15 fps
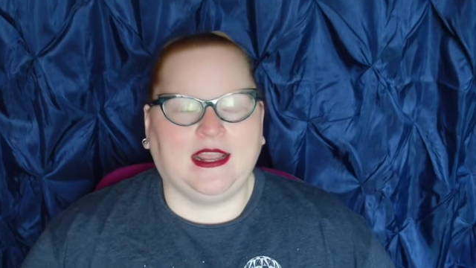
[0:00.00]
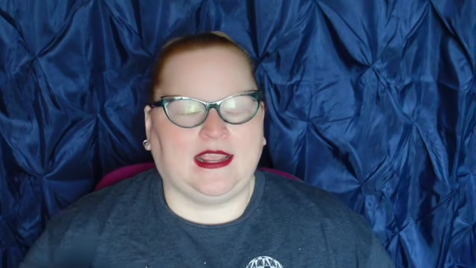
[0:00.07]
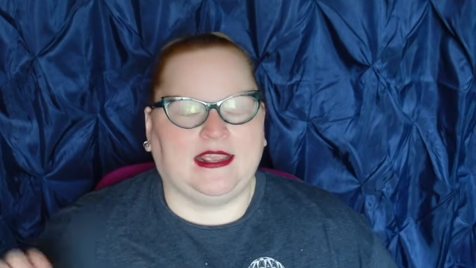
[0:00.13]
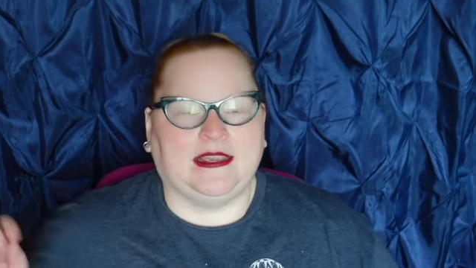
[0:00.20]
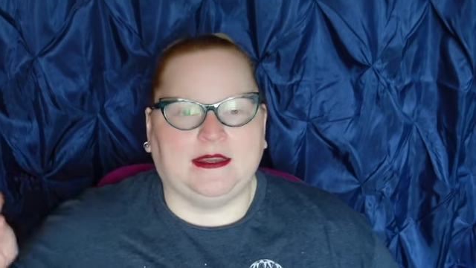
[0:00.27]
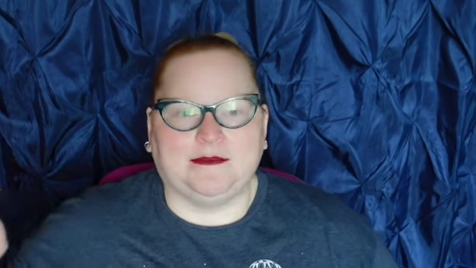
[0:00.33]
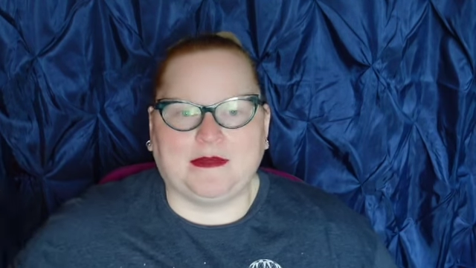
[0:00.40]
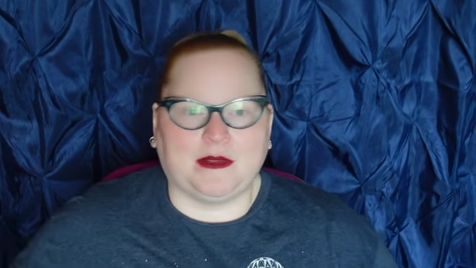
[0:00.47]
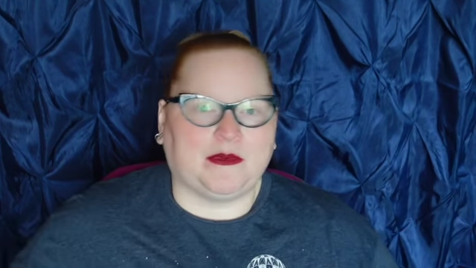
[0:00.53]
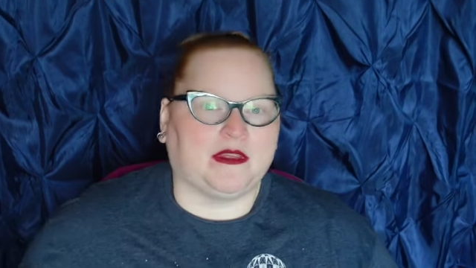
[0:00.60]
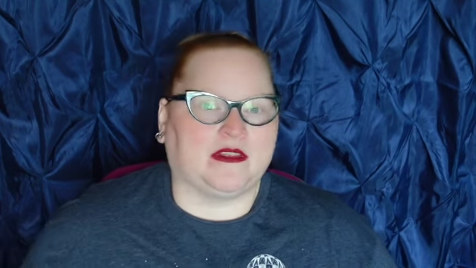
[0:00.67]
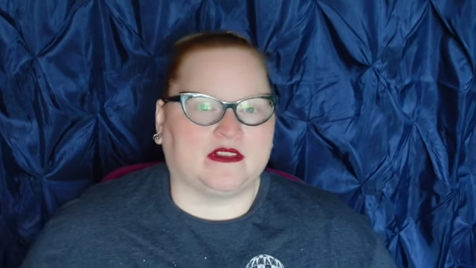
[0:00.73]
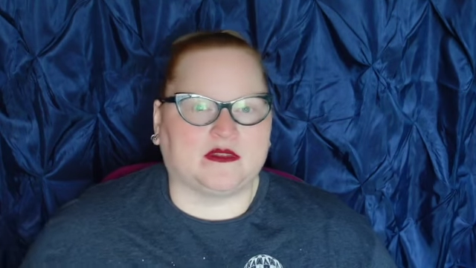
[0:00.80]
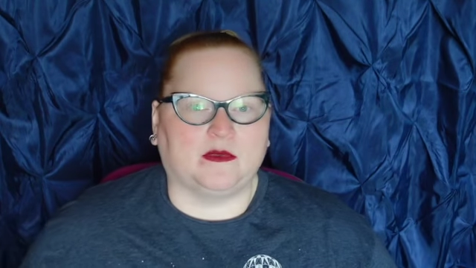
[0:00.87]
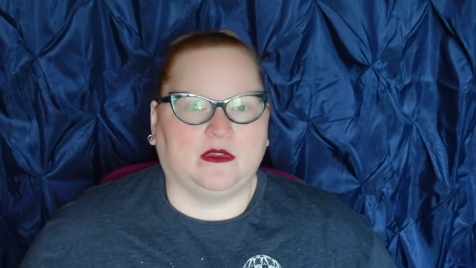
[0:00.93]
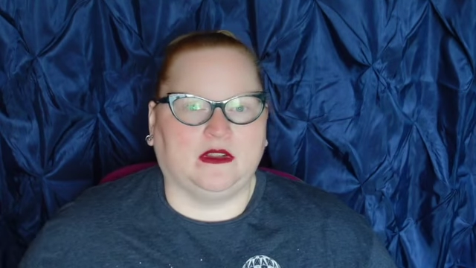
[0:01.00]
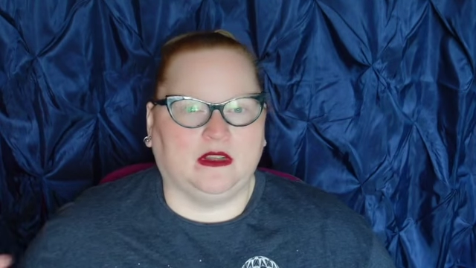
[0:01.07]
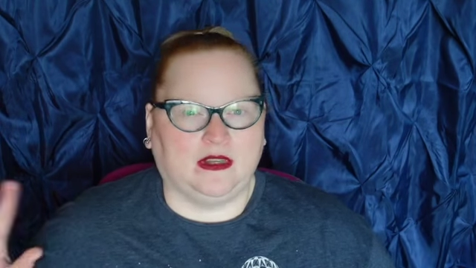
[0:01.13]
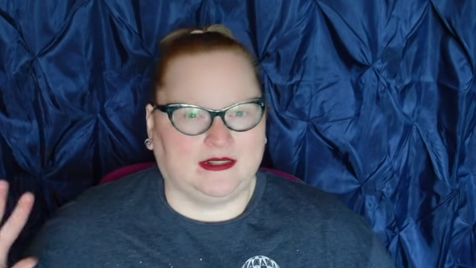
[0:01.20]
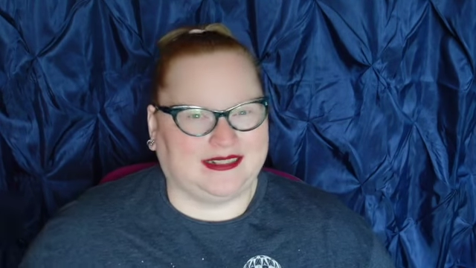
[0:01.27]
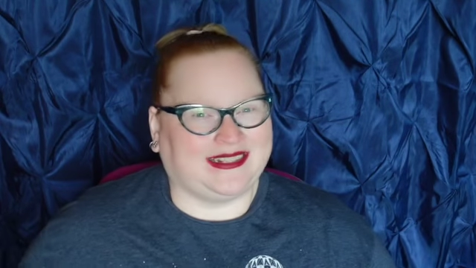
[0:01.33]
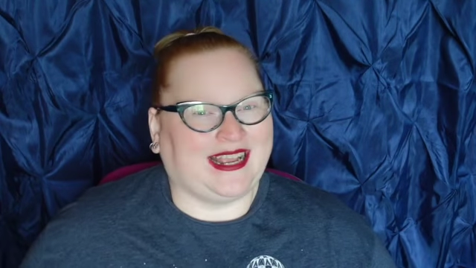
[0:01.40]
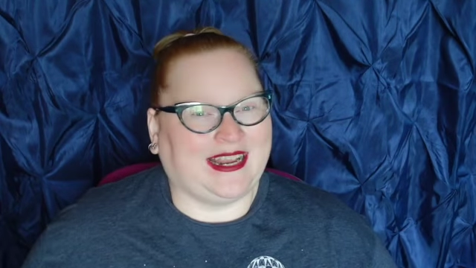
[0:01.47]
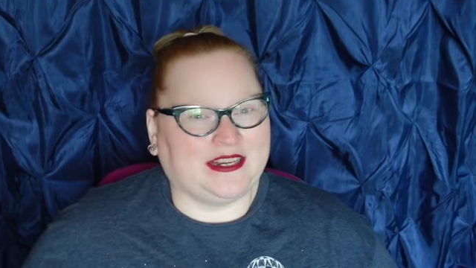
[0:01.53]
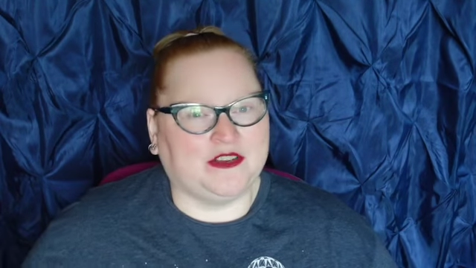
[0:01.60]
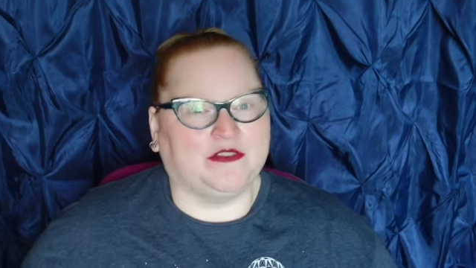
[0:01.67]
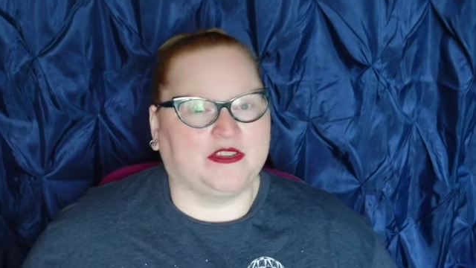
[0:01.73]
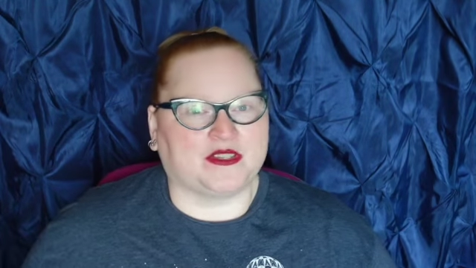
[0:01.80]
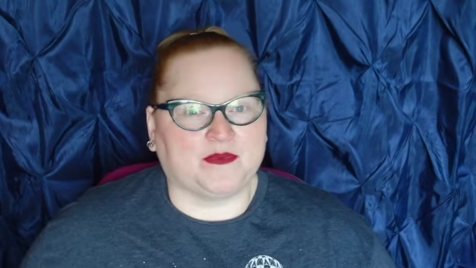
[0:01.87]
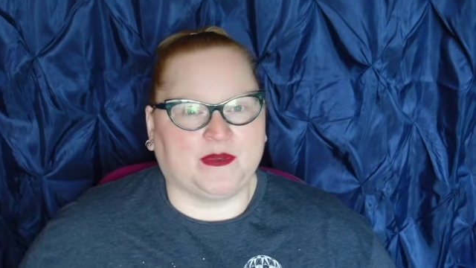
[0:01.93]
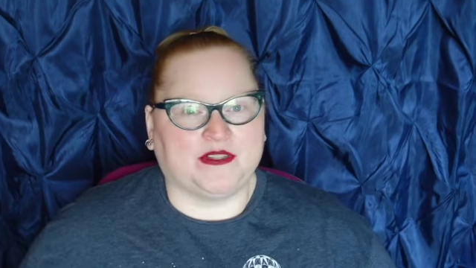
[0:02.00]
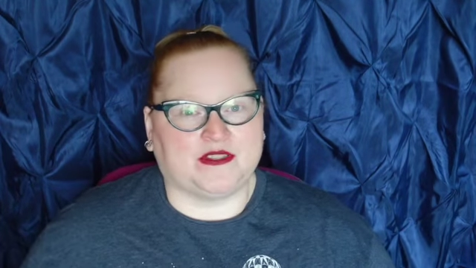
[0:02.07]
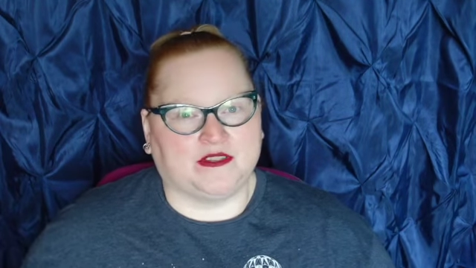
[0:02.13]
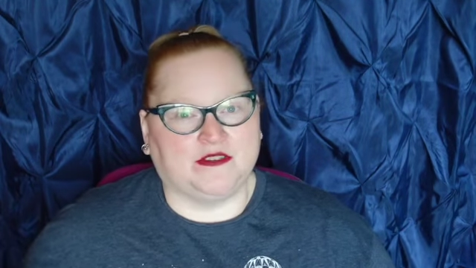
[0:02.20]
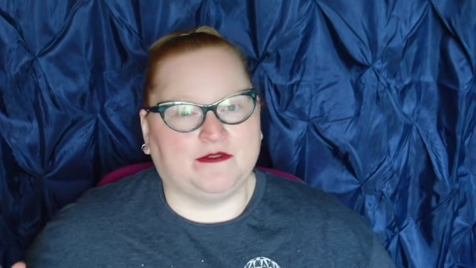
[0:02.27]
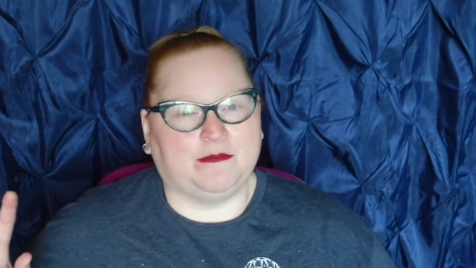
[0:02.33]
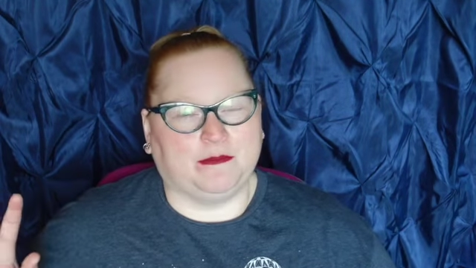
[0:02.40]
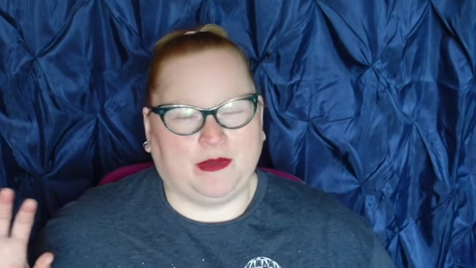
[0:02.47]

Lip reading: and maybe this kind of expensive,